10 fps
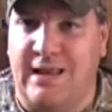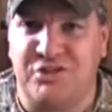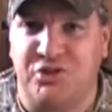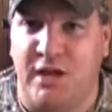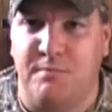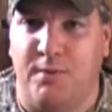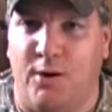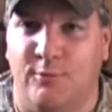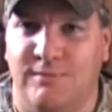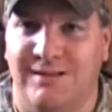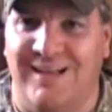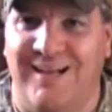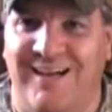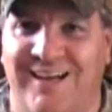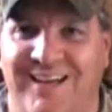Jane bow.
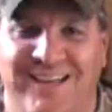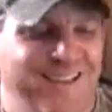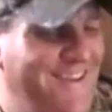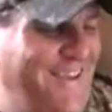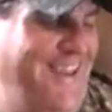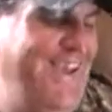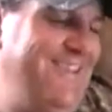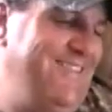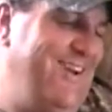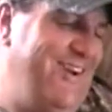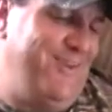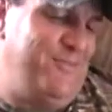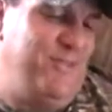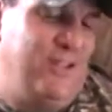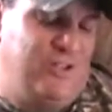And
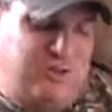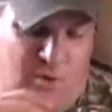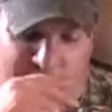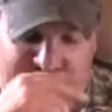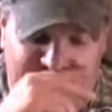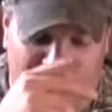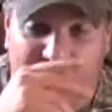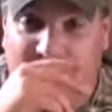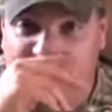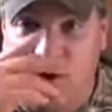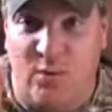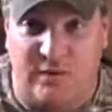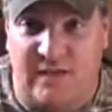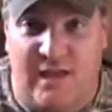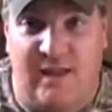so I ended up, I knew I
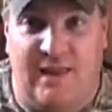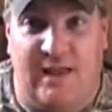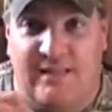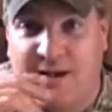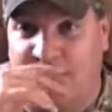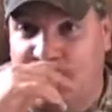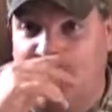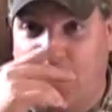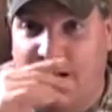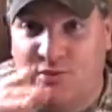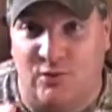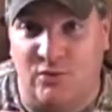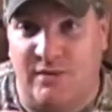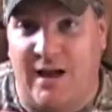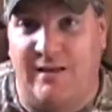was getting it like that because like I told
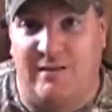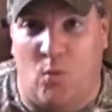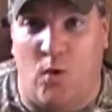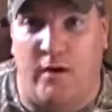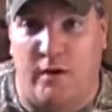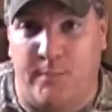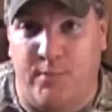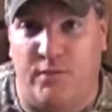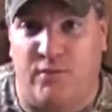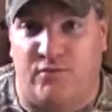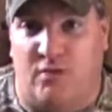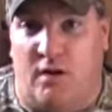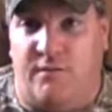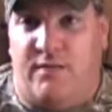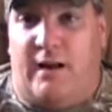you guys, I wanted to put the
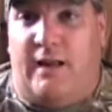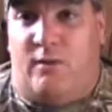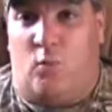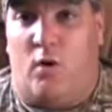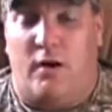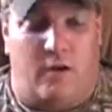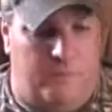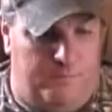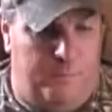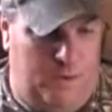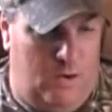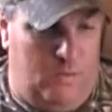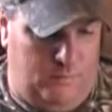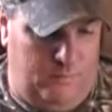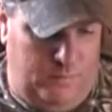stuff that I wanted to
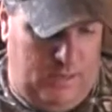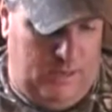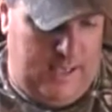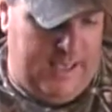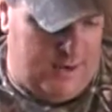add